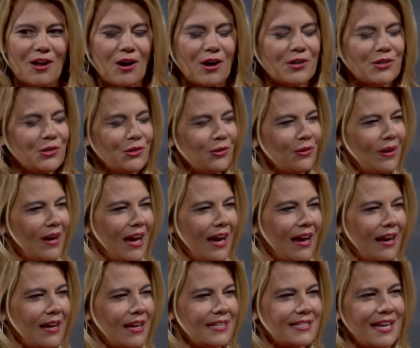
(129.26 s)
Are you,
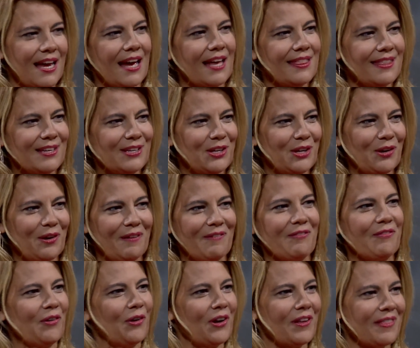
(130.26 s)
because I think you're
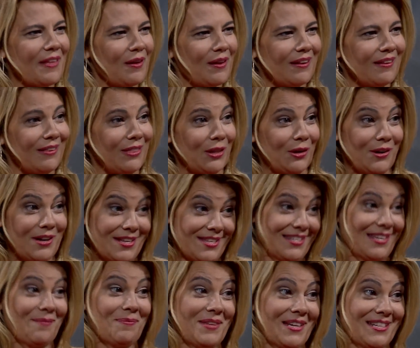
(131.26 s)
inferring that there is
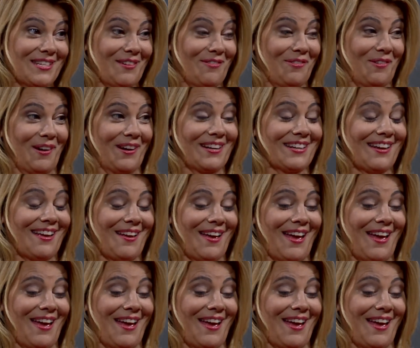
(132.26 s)
something different.